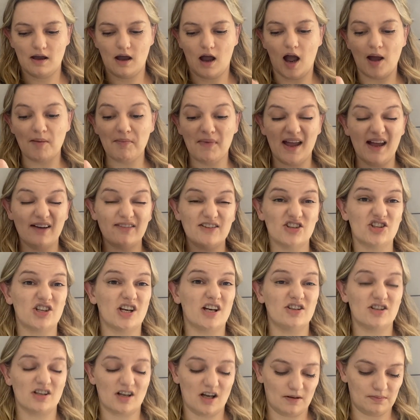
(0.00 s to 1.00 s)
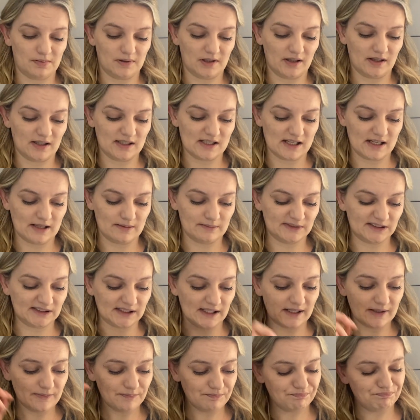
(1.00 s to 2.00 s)
I may have to change a couple of the
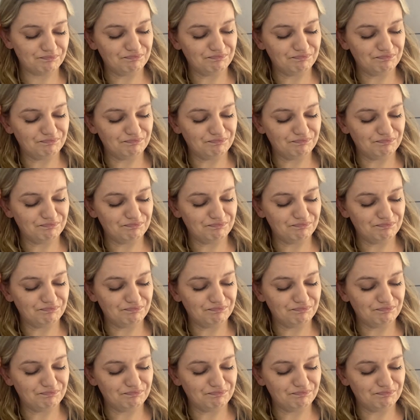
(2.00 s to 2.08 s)
DMC.